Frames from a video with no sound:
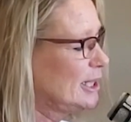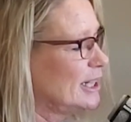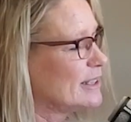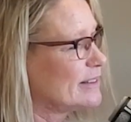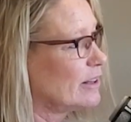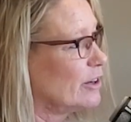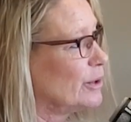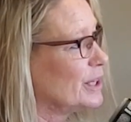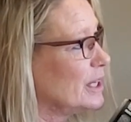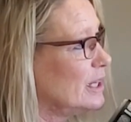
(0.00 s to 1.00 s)
And
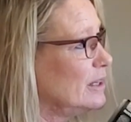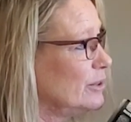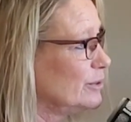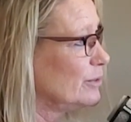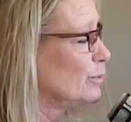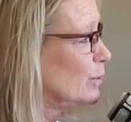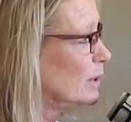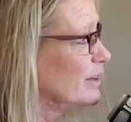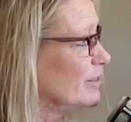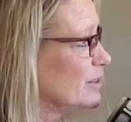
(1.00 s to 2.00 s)
so then he used one of